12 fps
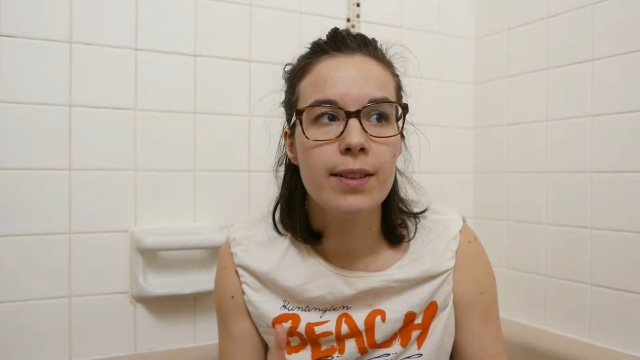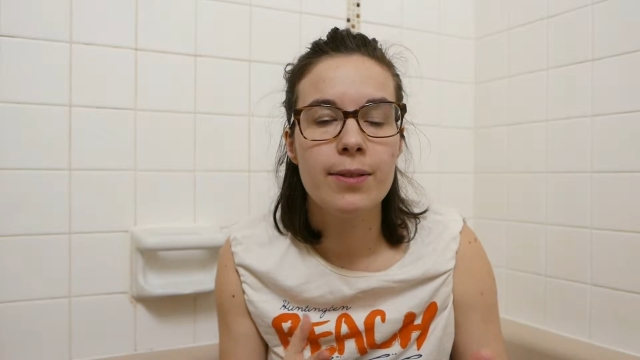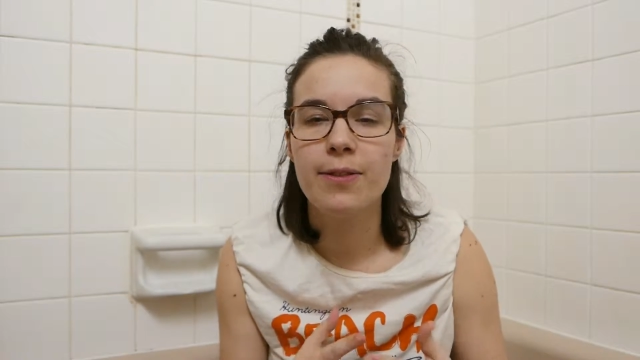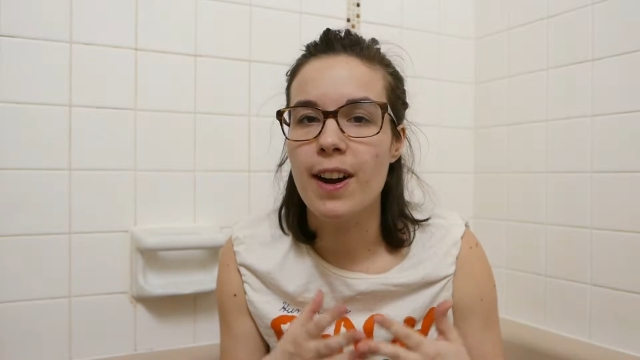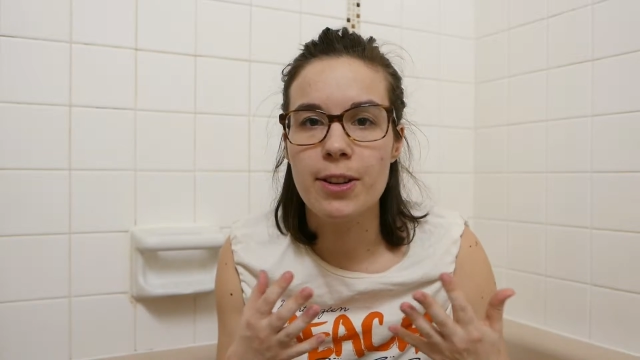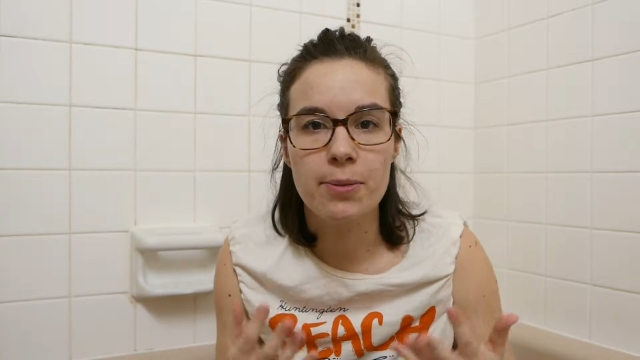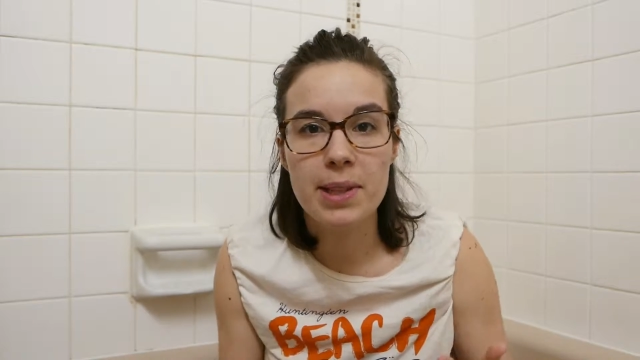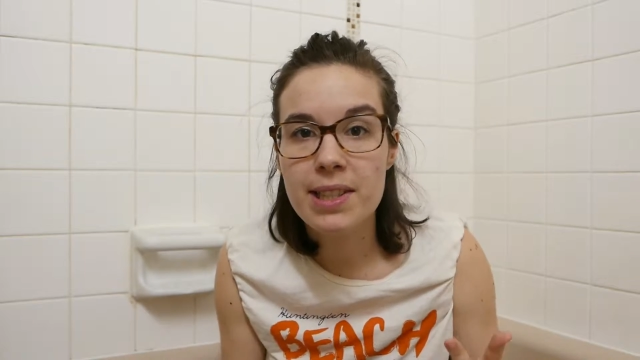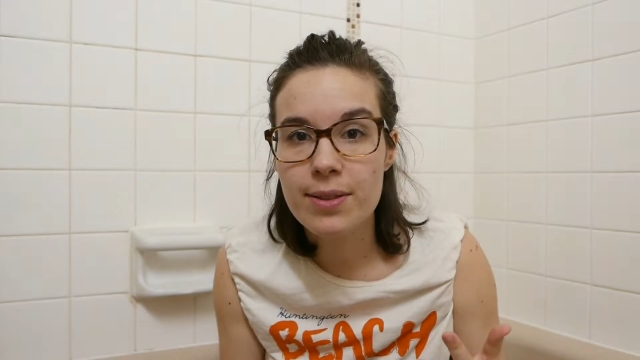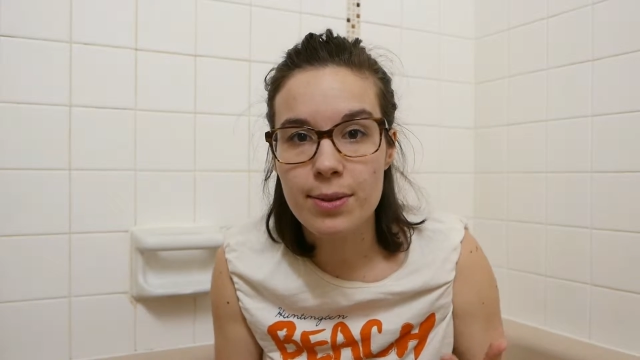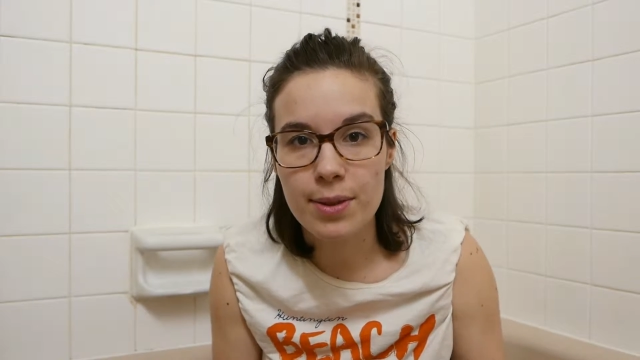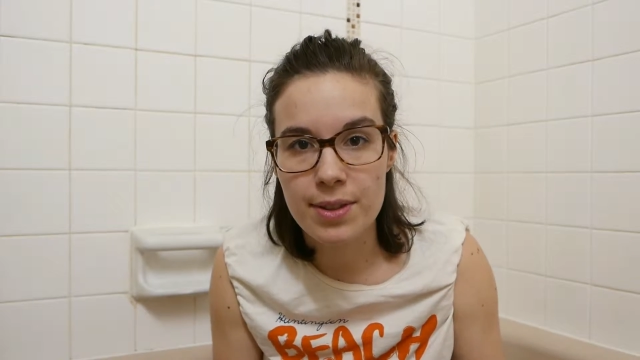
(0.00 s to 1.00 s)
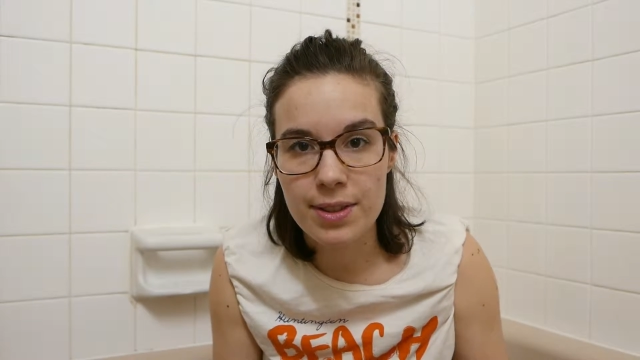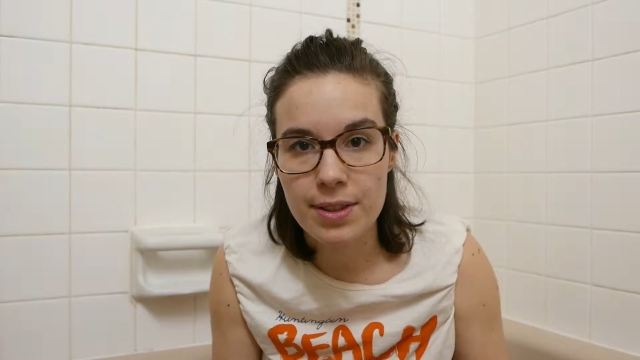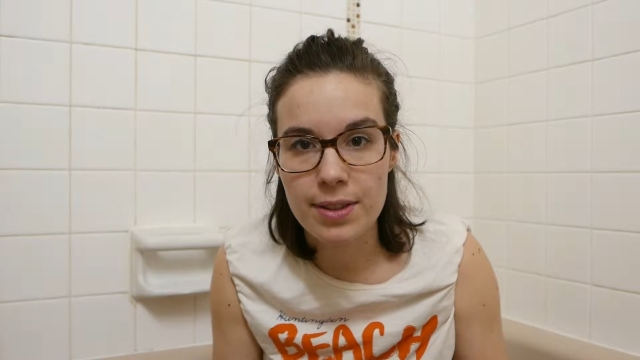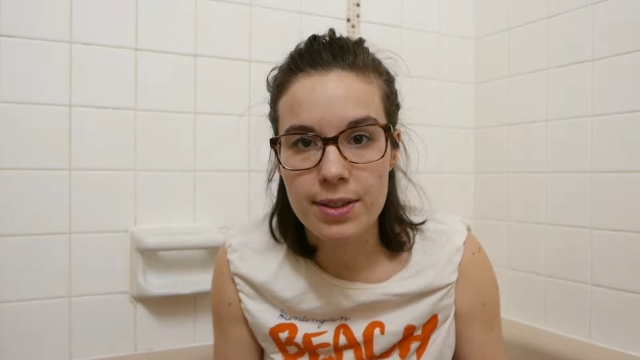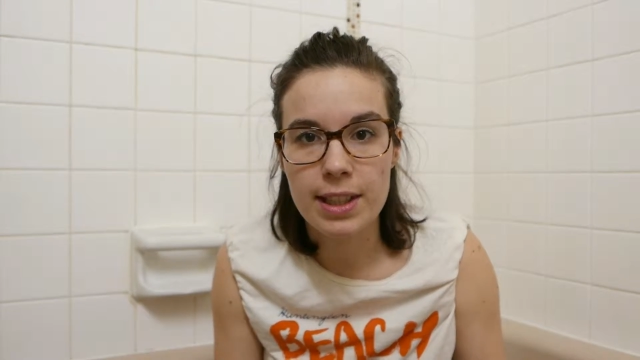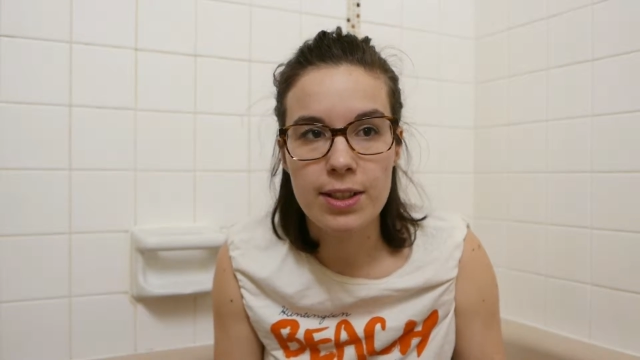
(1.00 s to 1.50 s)
find
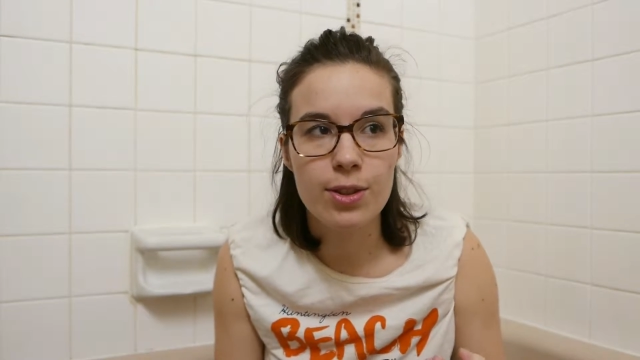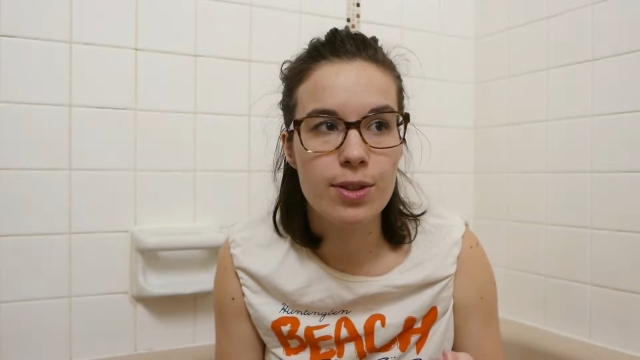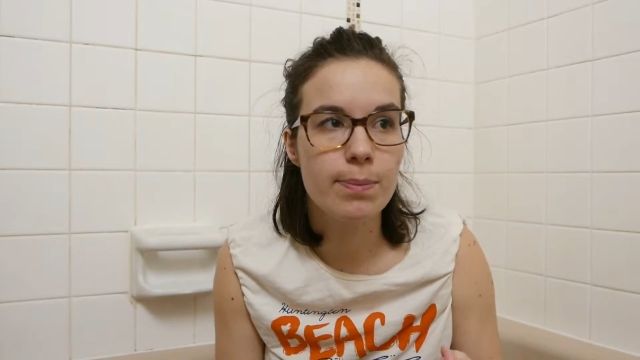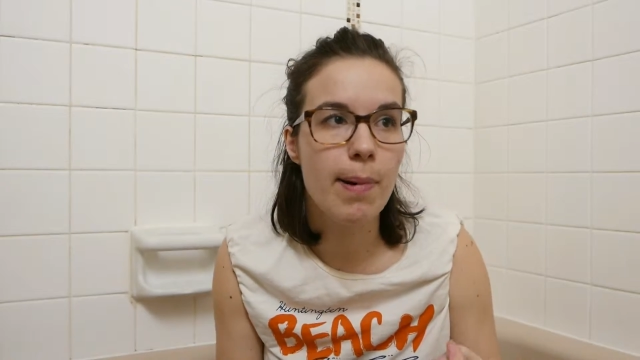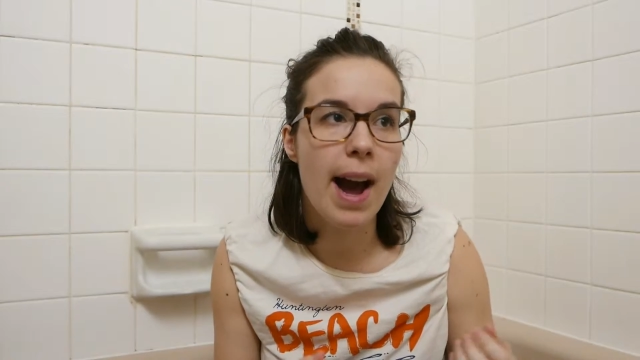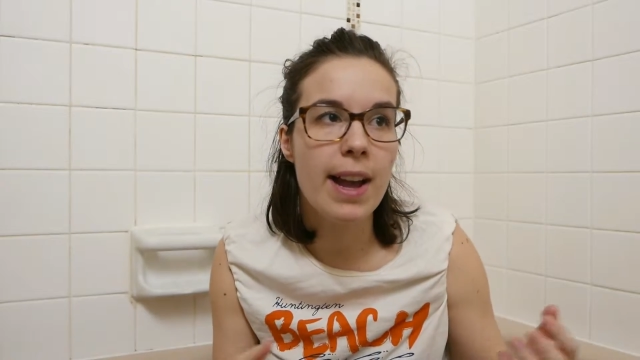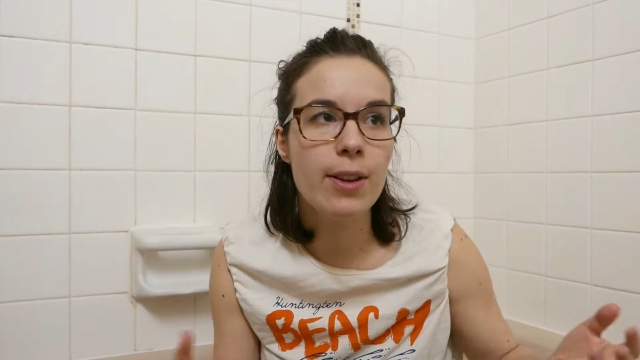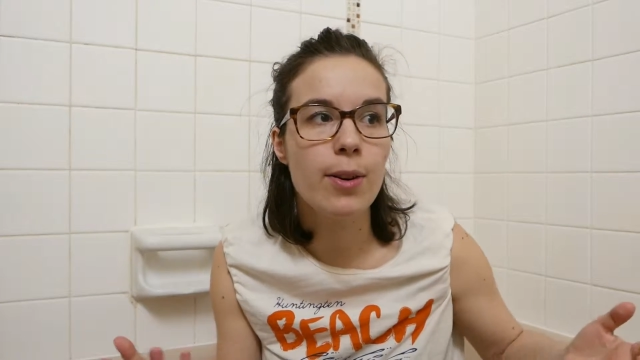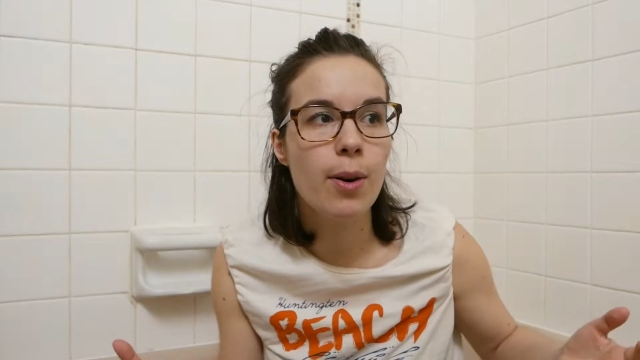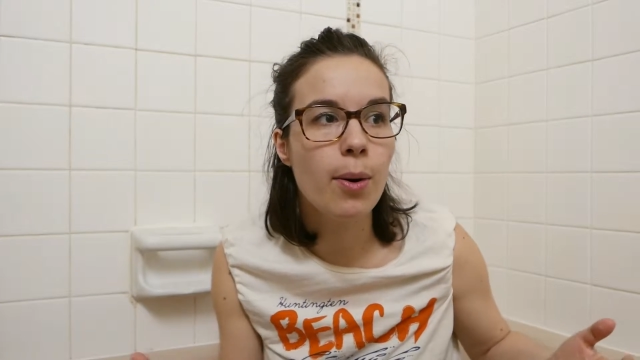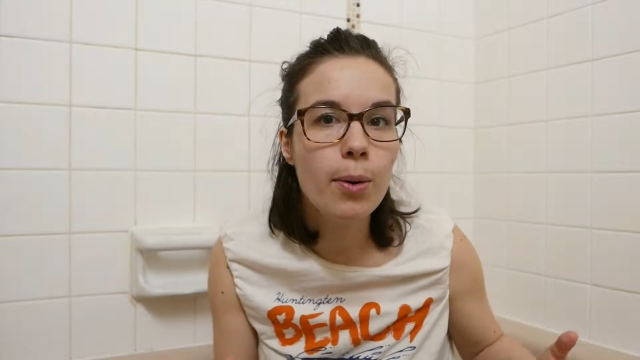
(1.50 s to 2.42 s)
resources and just buy your